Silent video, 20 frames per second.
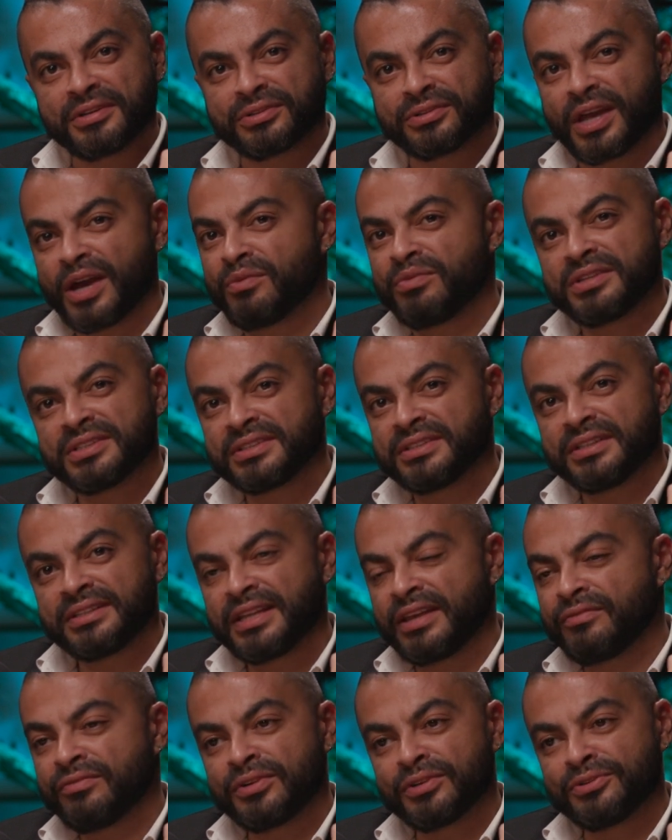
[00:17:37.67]
So I was
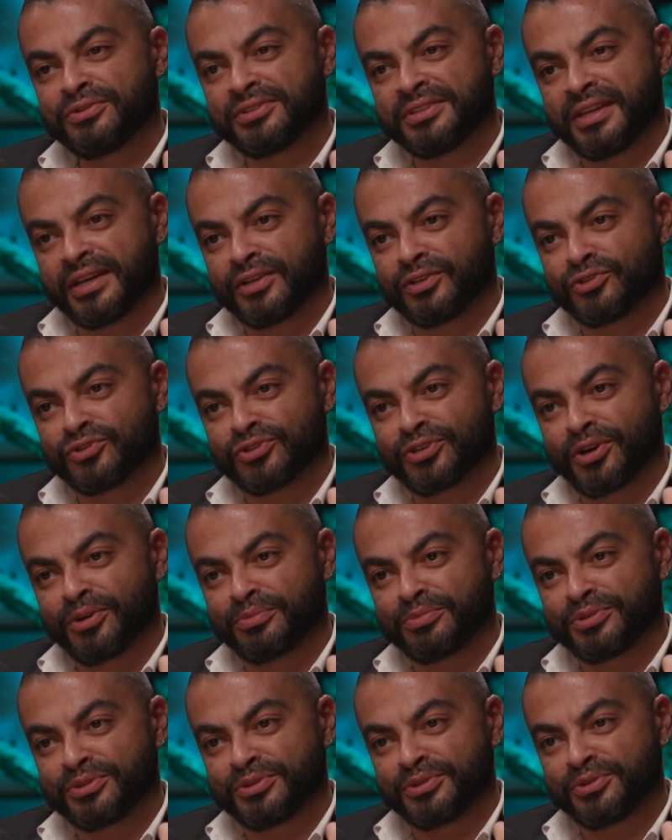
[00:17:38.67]
never good at
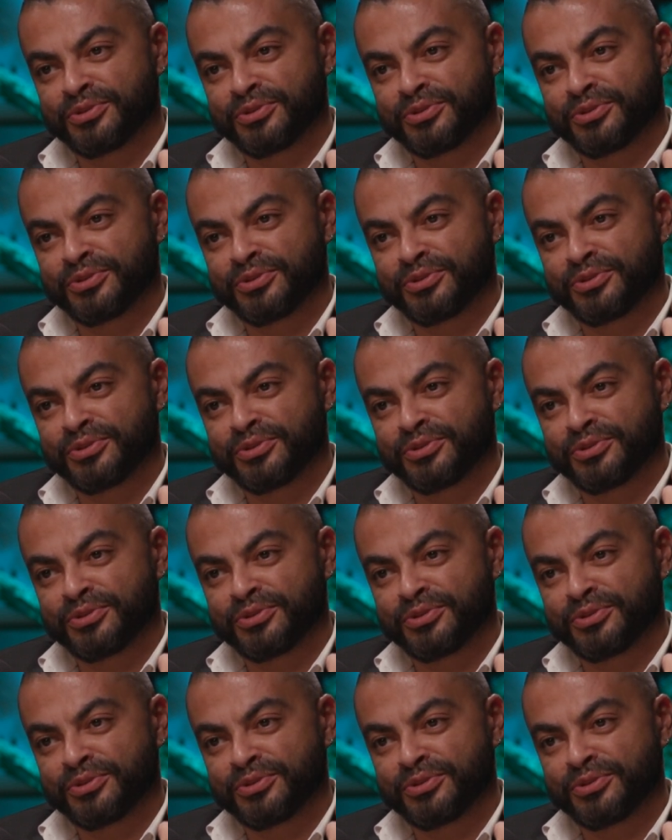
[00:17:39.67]
jobs,